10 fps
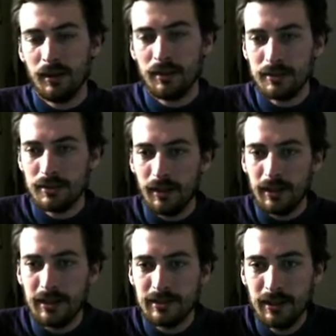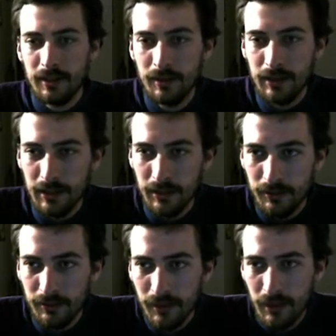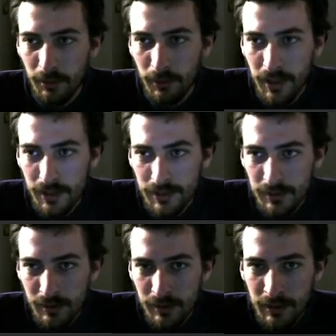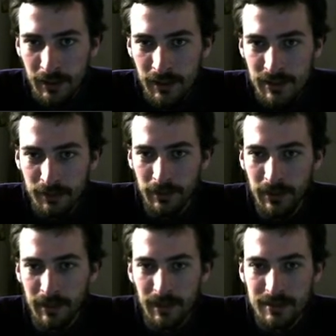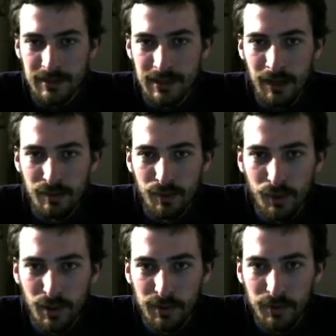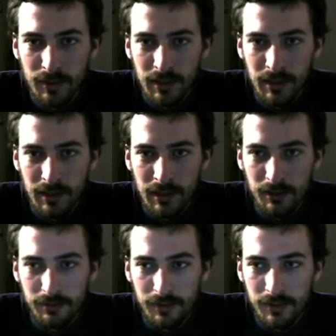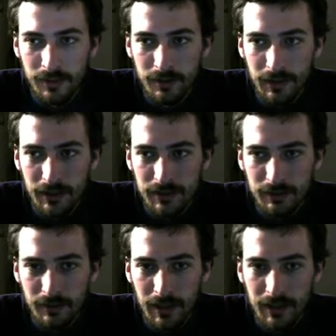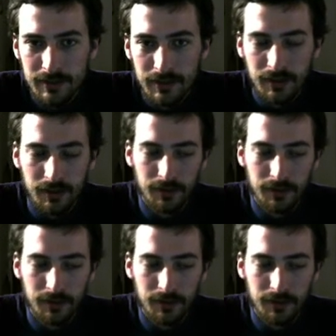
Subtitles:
So like I said earlier, for our watershed delineation, we need that snapped pour point and our flow direction raster.